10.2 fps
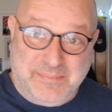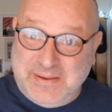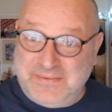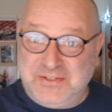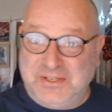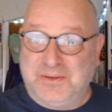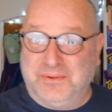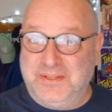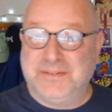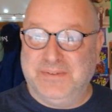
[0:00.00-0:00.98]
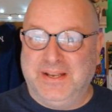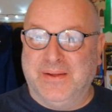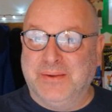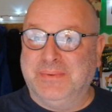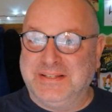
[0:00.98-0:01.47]
a bit of a chuckle on this
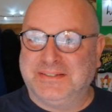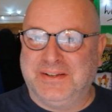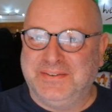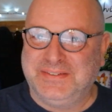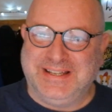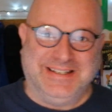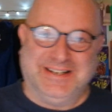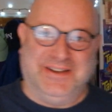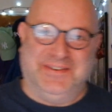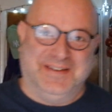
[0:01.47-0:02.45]
video, haven't we? So there you go.